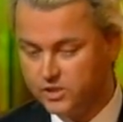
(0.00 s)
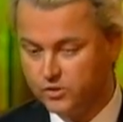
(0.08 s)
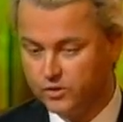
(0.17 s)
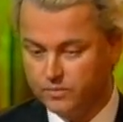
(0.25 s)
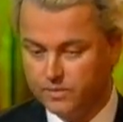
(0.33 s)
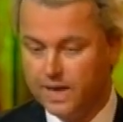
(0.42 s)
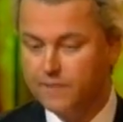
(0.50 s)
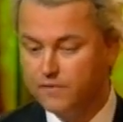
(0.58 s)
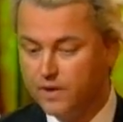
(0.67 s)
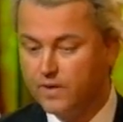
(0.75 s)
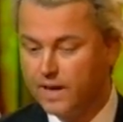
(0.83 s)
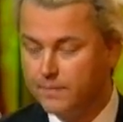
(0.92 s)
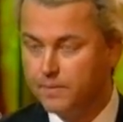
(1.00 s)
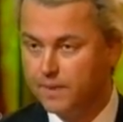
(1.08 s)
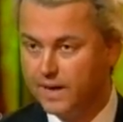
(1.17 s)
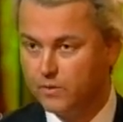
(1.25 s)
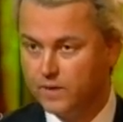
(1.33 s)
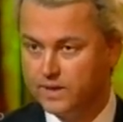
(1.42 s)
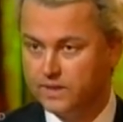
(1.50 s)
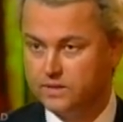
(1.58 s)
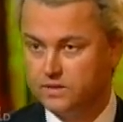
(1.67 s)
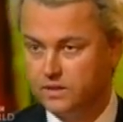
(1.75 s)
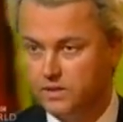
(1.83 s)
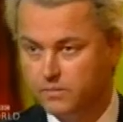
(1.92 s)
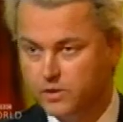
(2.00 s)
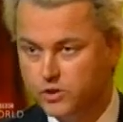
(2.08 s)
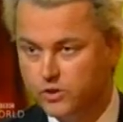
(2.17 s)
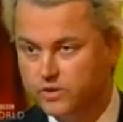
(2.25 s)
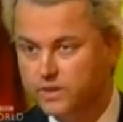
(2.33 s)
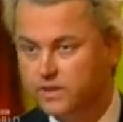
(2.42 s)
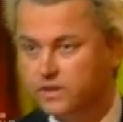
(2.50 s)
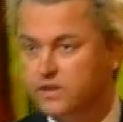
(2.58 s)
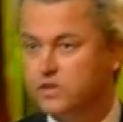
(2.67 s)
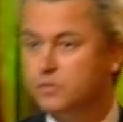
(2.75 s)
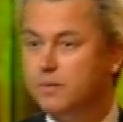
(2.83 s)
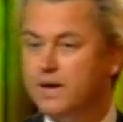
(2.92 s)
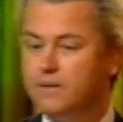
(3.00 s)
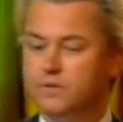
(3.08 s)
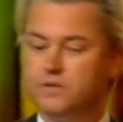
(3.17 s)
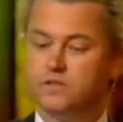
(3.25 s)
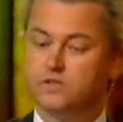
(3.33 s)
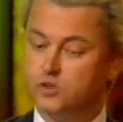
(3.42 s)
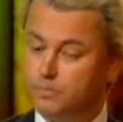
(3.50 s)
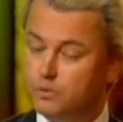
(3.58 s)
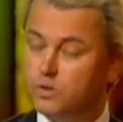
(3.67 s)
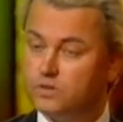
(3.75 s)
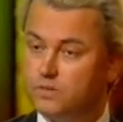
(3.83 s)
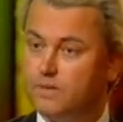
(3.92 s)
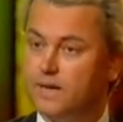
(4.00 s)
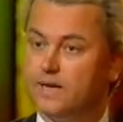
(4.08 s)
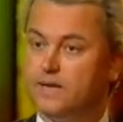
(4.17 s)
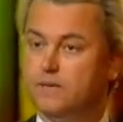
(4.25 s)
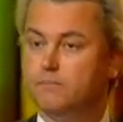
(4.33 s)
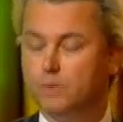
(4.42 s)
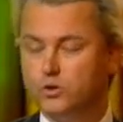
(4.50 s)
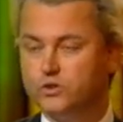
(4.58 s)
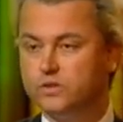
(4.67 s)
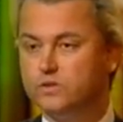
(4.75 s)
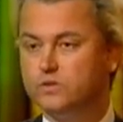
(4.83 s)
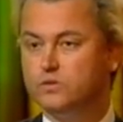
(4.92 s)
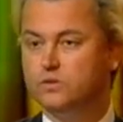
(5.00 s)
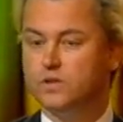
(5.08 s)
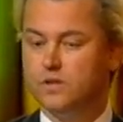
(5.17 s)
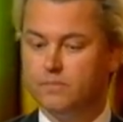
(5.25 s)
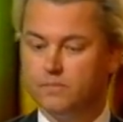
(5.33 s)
This is true. I'm very happy, by the way, that the majority in the Dutch parliament supported my motion to